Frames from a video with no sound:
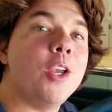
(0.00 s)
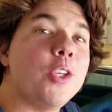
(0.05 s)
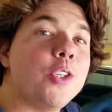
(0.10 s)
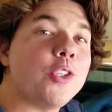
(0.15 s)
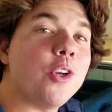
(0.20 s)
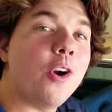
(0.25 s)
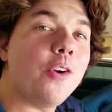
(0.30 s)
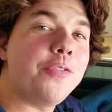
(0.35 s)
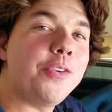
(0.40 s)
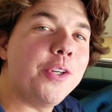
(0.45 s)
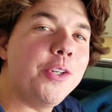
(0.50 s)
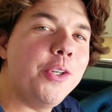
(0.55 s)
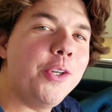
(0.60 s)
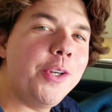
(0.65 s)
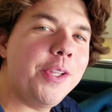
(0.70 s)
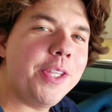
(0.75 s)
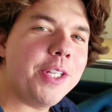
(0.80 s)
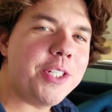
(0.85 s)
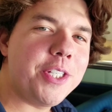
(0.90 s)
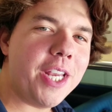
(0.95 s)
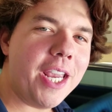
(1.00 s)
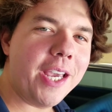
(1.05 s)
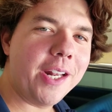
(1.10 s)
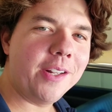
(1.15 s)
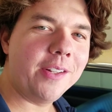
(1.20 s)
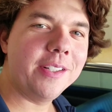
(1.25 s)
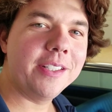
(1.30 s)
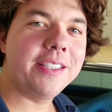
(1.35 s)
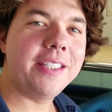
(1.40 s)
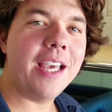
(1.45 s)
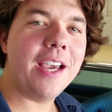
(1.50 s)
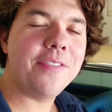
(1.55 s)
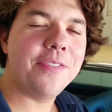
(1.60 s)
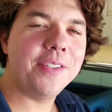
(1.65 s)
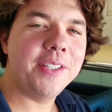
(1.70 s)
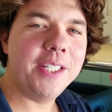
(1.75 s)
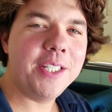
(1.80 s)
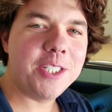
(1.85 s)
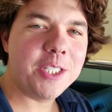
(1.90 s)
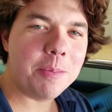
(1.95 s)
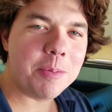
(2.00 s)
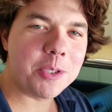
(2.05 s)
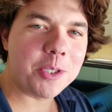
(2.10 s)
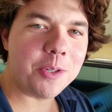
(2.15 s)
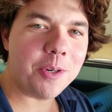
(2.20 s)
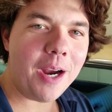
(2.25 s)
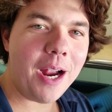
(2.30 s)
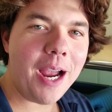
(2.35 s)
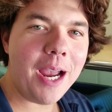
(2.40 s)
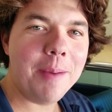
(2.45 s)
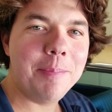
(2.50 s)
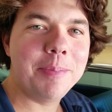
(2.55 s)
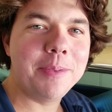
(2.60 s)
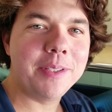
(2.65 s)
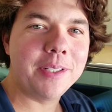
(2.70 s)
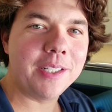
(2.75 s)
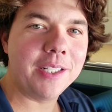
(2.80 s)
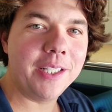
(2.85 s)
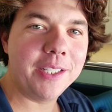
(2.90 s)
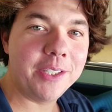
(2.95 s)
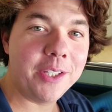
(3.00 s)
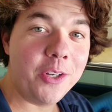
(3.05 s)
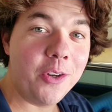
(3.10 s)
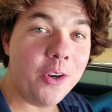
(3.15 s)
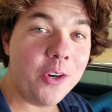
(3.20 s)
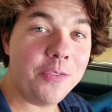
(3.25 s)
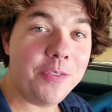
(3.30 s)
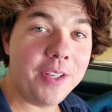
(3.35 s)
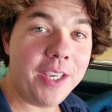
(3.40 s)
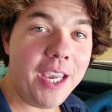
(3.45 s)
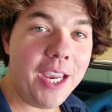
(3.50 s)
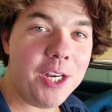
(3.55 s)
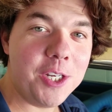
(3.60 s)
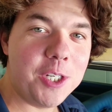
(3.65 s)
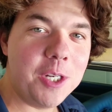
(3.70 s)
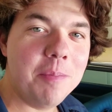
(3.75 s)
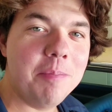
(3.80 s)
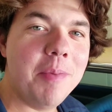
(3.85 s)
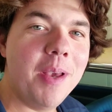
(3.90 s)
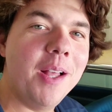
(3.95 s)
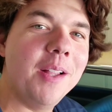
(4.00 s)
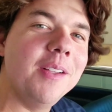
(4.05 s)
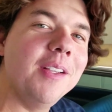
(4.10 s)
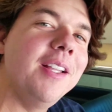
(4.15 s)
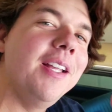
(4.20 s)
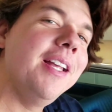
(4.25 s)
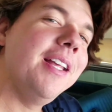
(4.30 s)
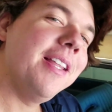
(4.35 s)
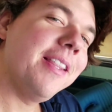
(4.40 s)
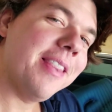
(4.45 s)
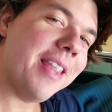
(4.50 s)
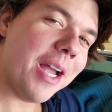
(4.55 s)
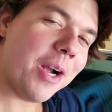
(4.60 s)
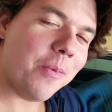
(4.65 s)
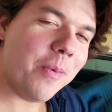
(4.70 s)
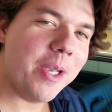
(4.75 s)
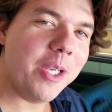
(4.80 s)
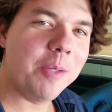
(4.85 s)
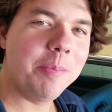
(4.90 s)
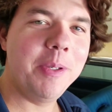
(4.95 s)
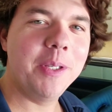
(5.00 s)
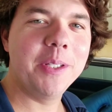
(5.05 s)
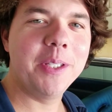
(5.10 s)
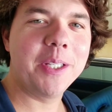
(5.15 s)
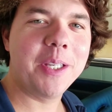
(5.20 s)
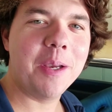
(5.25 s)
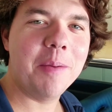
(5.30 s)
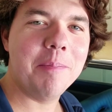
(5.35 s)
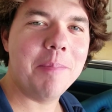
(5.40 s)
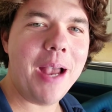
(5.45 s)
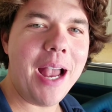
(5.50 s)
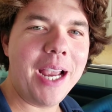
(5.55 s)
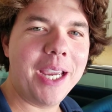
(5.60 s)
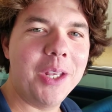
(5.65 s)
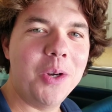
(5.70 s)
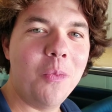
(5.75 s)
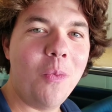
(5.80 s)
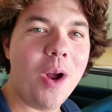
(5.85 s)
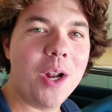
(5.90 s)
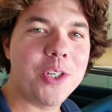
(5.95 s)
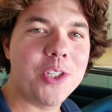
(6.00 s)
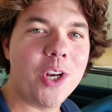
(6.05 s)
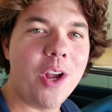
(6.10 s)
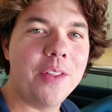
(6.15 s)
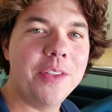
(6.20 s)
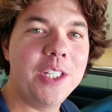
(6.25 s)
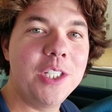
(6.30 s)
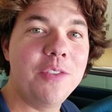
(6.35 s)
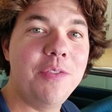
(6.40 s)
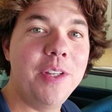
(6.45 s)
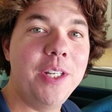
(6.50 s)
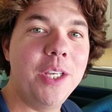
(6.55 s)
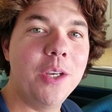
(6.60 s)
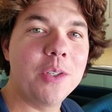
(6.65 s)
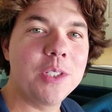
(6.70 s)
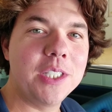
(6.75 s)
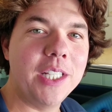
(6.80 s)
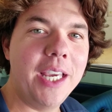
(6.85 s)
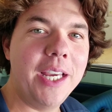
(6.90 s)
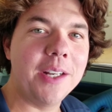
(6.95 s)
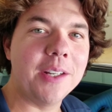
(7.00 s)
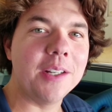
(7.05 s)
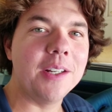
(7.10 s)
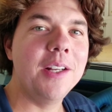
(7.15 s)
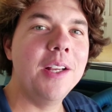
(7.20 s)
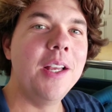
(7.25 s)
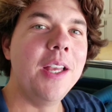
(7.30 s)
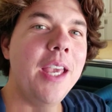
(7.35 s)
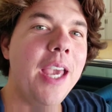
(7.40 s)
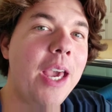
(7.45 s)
So if you're new to the channel, definitely subscribe, click the notification bell. That way you'll be able to come back and watch all these videos later.